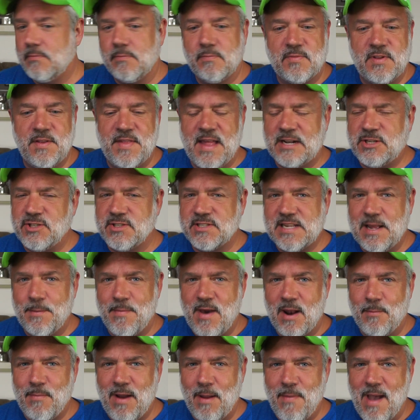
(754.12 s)
Did that just come
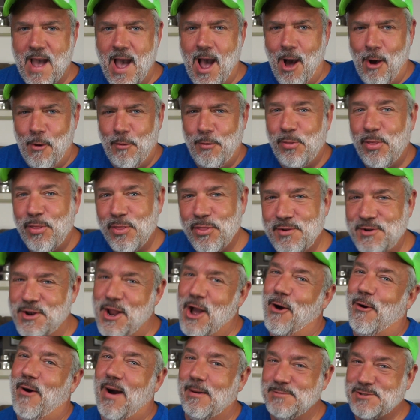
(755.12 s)
out of my mouth?
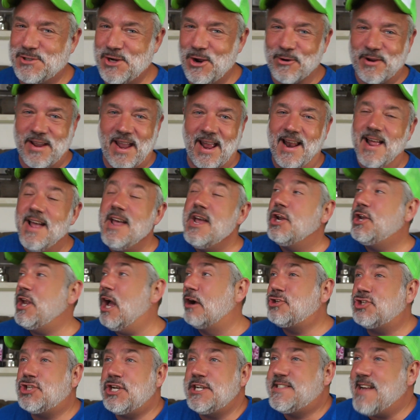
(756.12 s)
No, I'm joking. No,
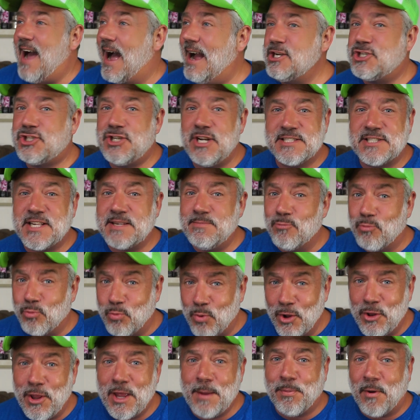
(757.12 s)
she does. She has some
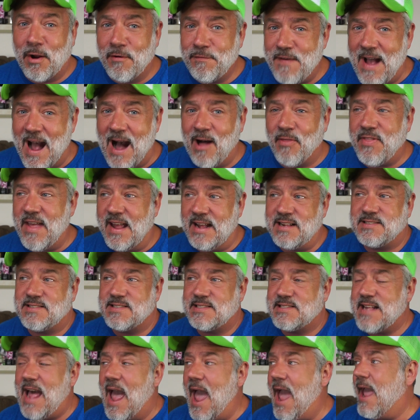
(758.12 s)
really profound things to
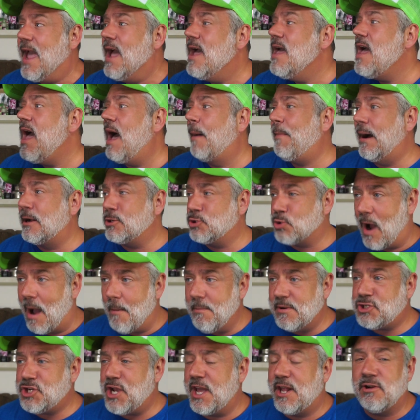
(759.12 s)
say about
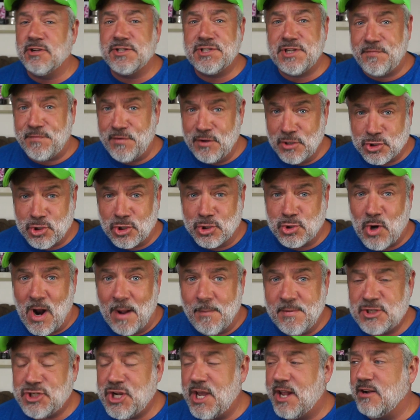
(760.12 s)
drama channels, the future
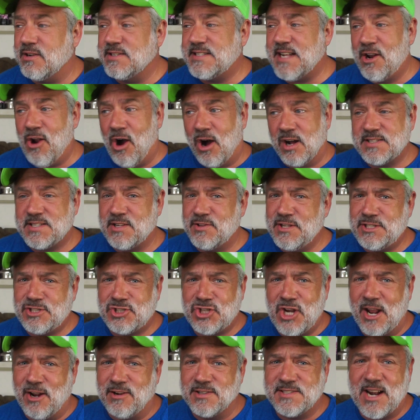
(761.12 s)
drama channels, and also these
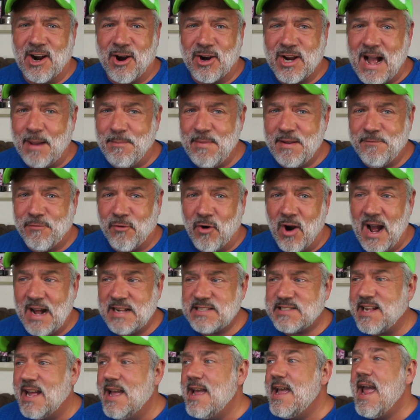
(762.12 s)
channels that are coming for
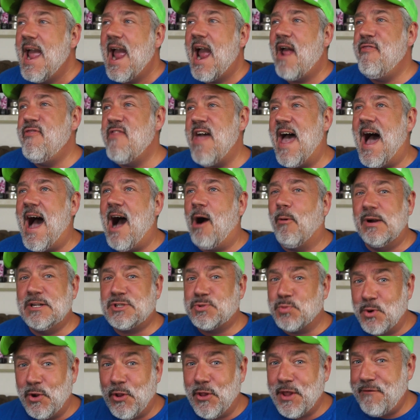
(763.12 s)
us. And now
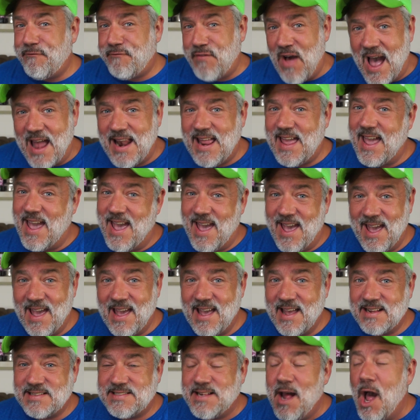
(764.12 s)
what's really funny
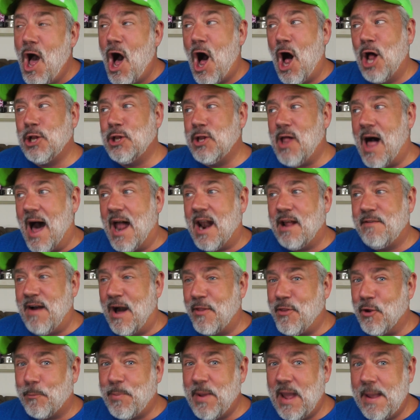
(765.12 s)
is a lot of
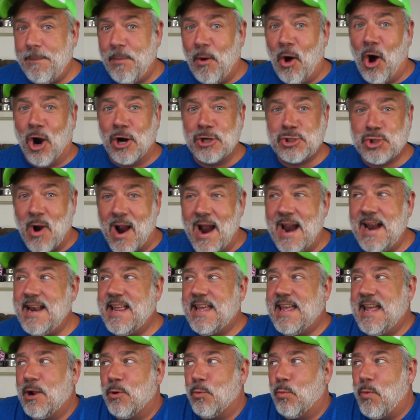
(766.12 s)
other people are trying to
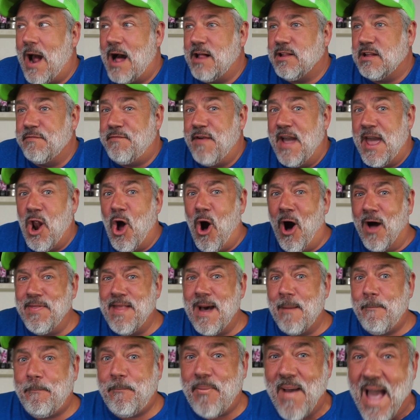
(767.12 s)
get relevant on
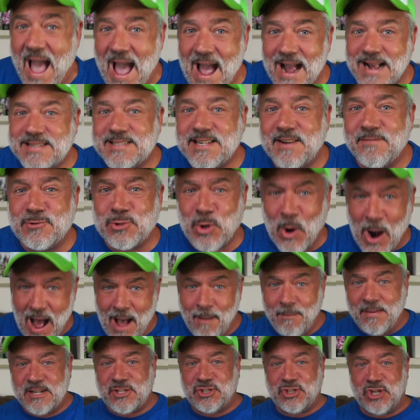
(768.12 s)
the backs of
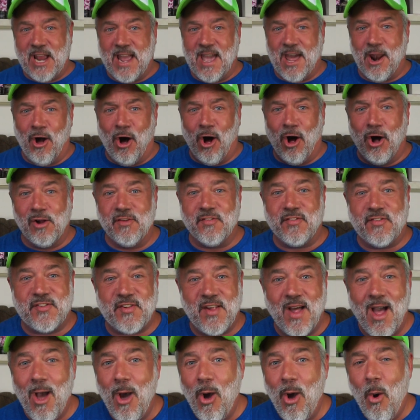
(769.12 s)
drama channels.
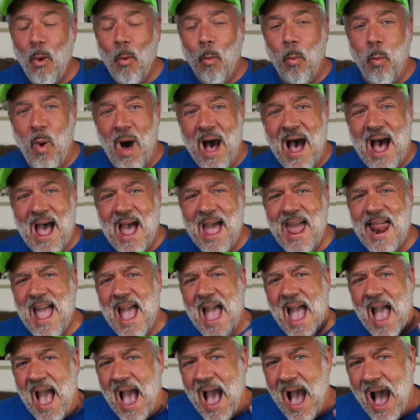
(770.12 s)
What?
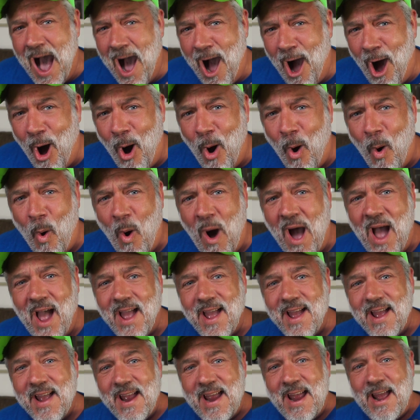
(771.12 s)
Ow!
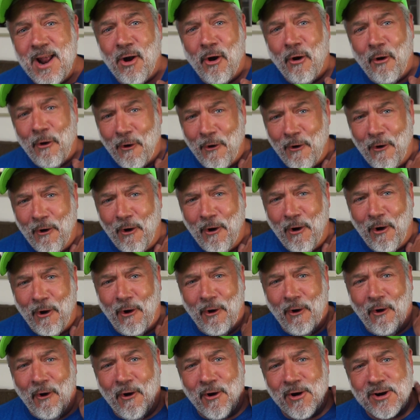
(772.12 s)
It
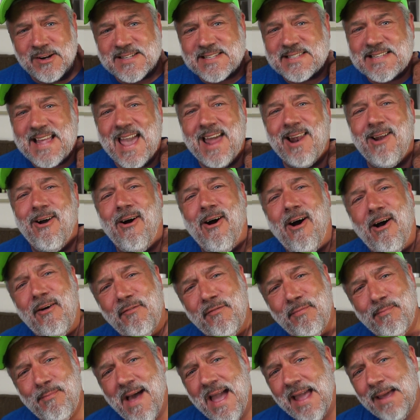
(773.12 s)
hurts. Get
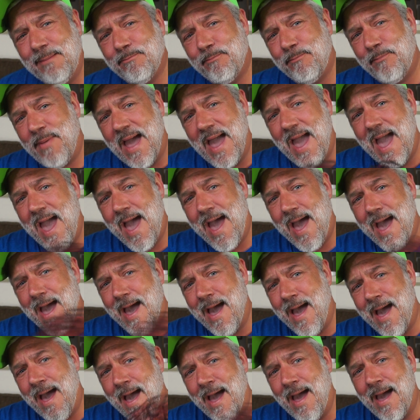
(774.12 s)
off my
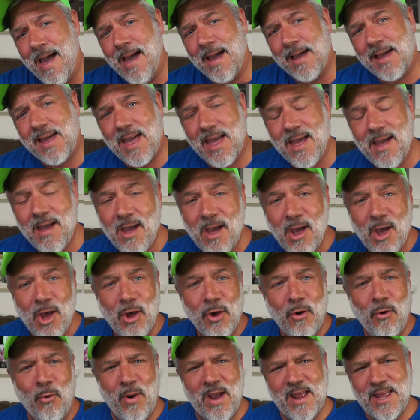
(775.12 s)
back.
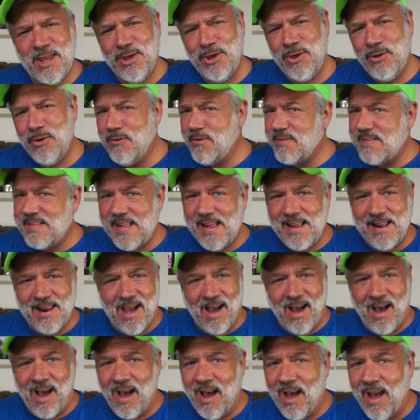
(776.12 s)
Quit using
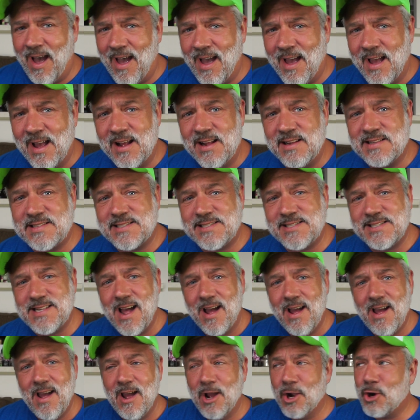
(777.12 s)
us.
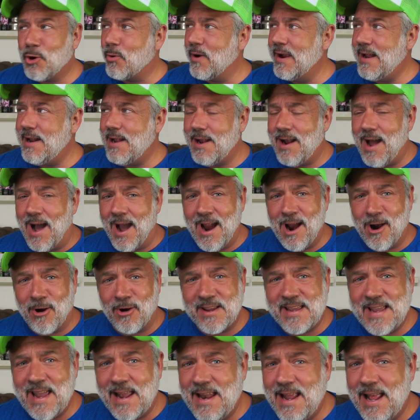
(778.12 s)
Karina and I
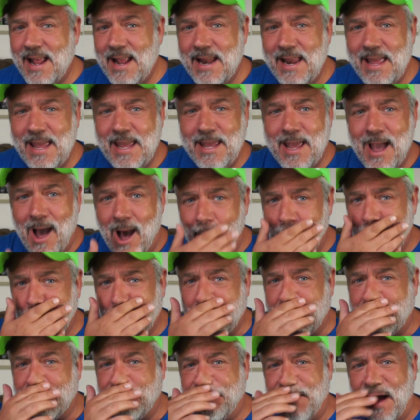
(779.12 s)
aren't getting any
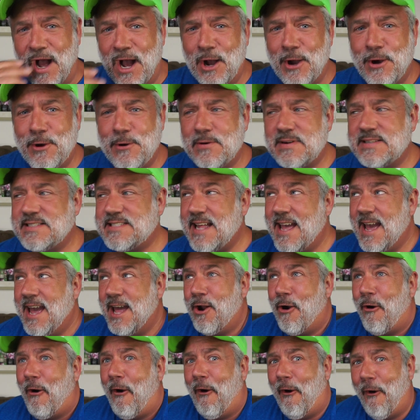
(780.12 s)
younger, folks. It
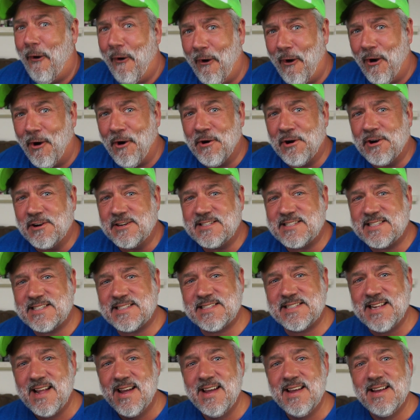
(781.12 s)

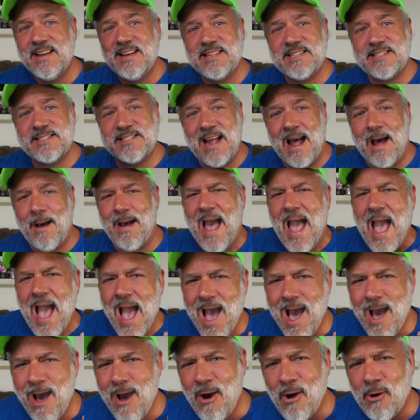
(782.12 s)
hurts. Stop,
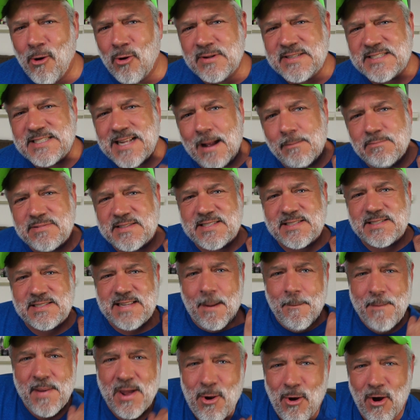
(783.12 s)
ow, stop
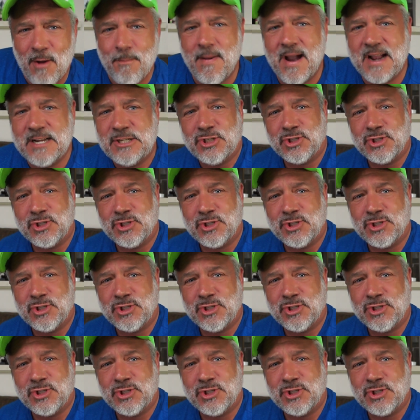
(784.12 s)
stepping on my